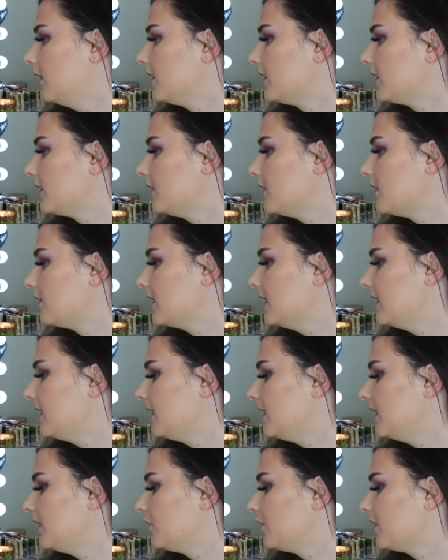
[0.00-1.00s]
Snowy
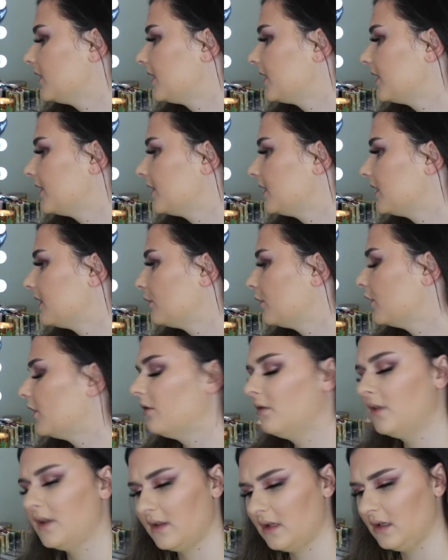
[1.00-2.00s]
Citrus
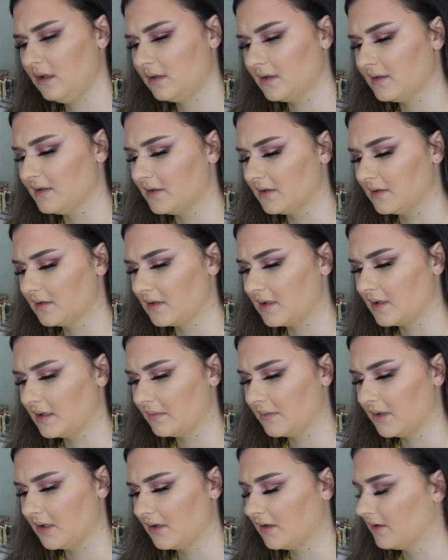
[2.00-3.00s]
Swirl. I think this is the
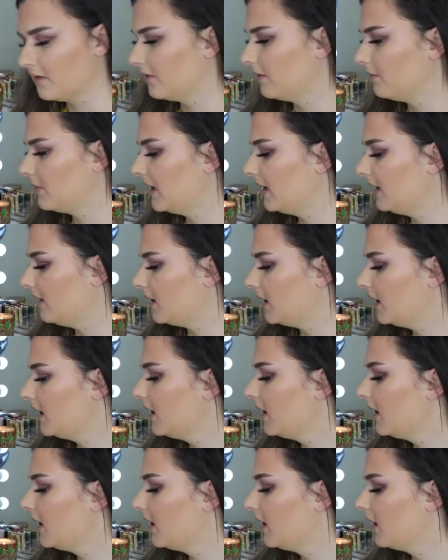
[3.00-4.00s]
last bit, I don't know. But anyway,
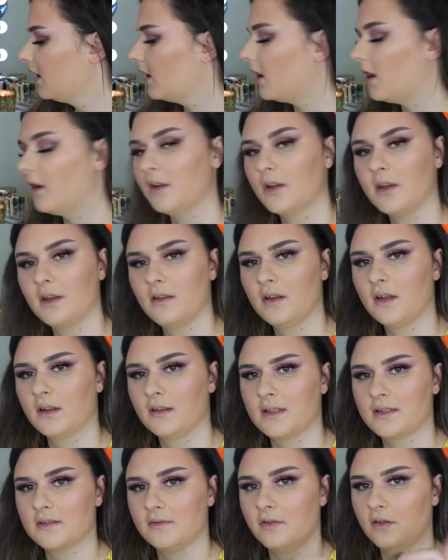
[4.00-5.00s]
Oh no, I think
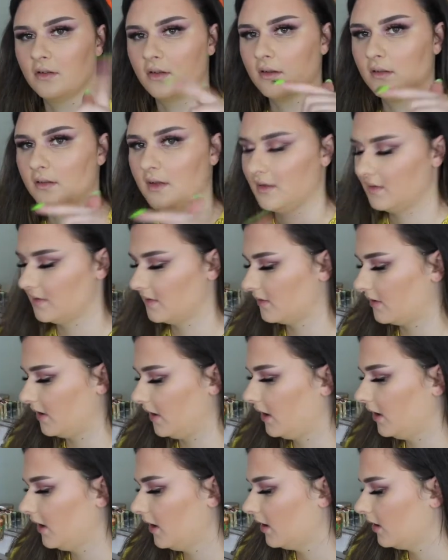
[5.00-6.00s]
there's a few other things, sorry.